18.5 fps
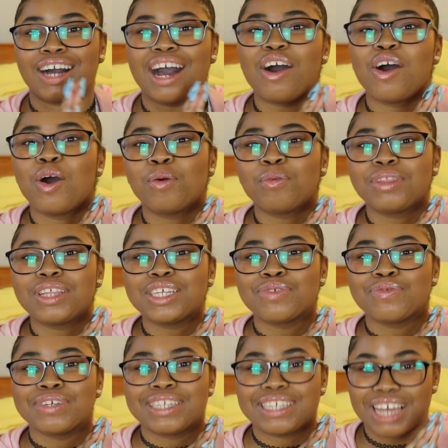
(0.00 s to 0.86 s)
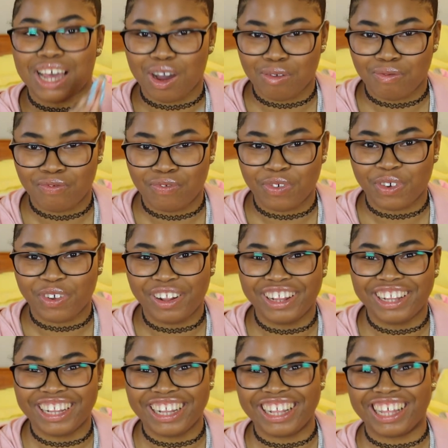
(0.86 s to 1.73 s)
hope this was helpful
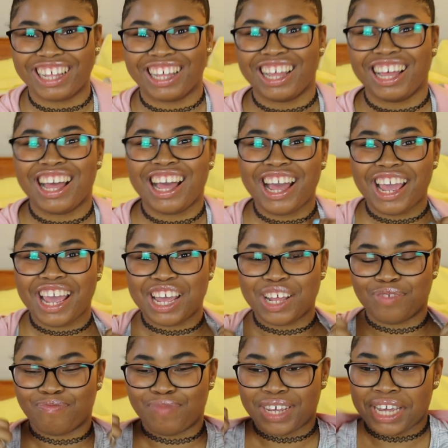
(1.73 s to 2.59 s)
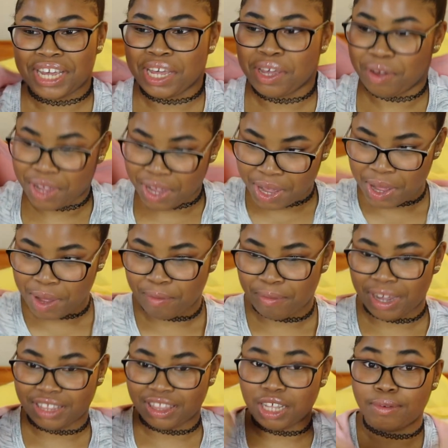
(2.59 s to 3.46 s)
in making
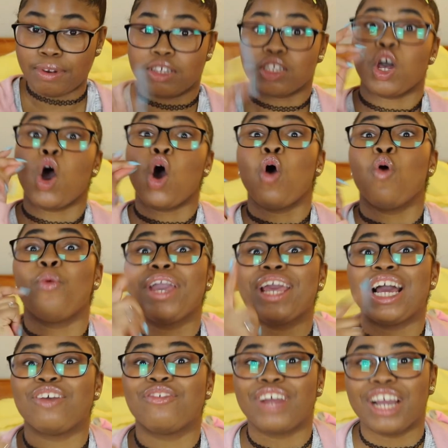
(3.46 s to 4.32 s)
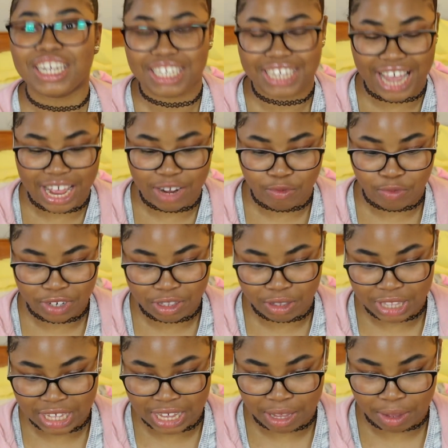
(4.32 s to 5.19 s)
my thumbnails. Oh wait, I forgot to add
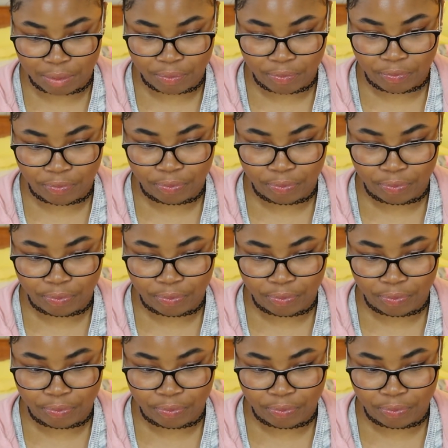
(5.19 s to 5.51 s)
one thing.